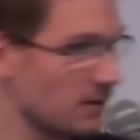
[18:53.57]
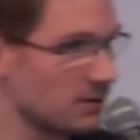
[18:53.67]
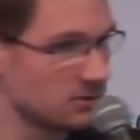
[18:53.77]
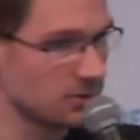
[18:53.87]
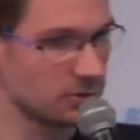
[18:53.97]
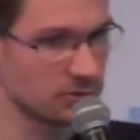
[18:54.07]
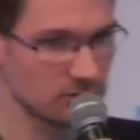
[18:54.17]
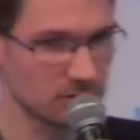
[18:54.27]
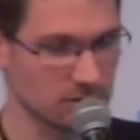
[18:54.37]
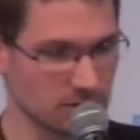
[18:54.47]

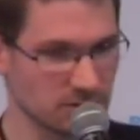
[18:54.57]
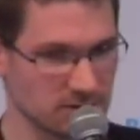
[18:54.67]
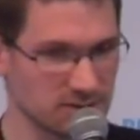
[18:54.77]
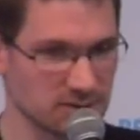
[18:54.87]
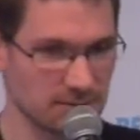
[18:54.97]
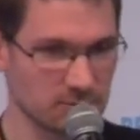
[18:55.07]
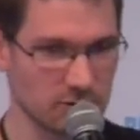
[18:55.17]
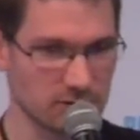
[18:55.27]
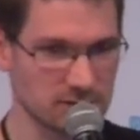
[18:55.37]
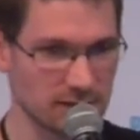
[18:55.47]
the system
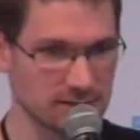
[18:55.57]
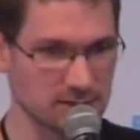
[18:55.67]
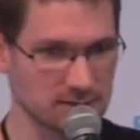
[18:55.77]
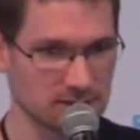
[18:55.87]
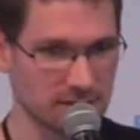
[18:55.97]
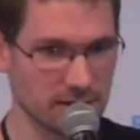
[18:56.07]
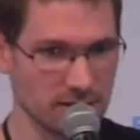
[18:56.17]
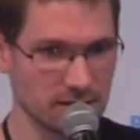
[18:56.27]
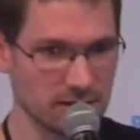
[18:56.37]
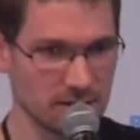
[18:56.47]
works like this.
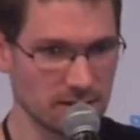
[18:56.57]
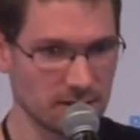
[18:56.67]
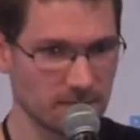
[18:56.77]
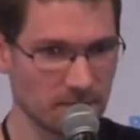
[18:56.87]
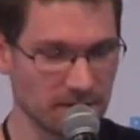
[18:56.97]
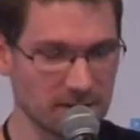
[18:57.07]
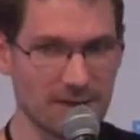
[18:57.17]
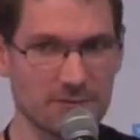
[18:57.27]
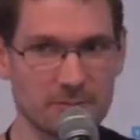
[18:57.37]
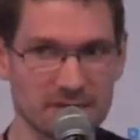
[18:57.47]
You
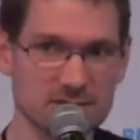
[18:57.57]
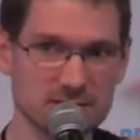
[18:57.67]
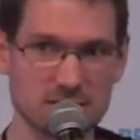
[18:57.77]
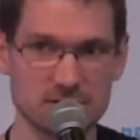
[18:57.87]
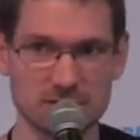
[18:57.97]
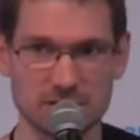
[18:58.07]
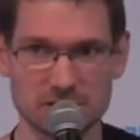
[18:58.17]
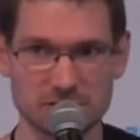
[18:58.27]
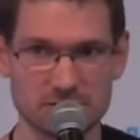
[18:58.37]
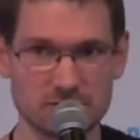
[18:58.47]
have a persistent
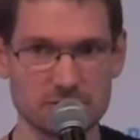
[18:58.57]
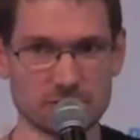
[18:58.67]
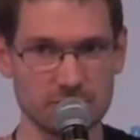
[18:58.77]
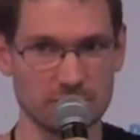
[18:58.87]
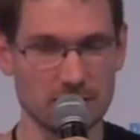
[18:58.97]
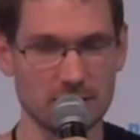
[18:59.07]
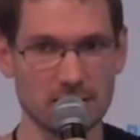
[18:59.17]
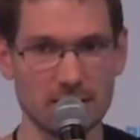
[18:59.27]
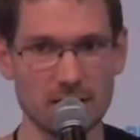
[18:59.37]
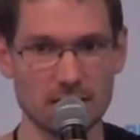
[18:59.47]
connection to Google
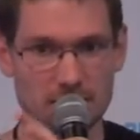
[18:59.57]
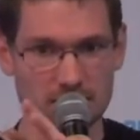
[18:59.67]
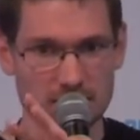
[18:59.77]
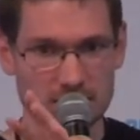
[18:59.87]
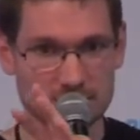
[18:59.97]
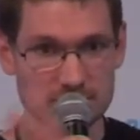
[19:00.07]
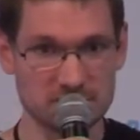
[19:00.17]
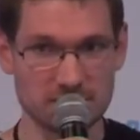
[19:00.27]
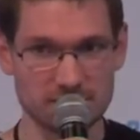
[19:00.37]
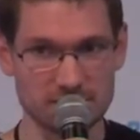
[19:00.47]

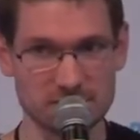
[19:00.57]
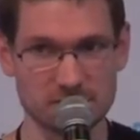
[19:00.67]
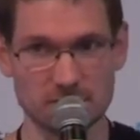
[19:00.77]
servers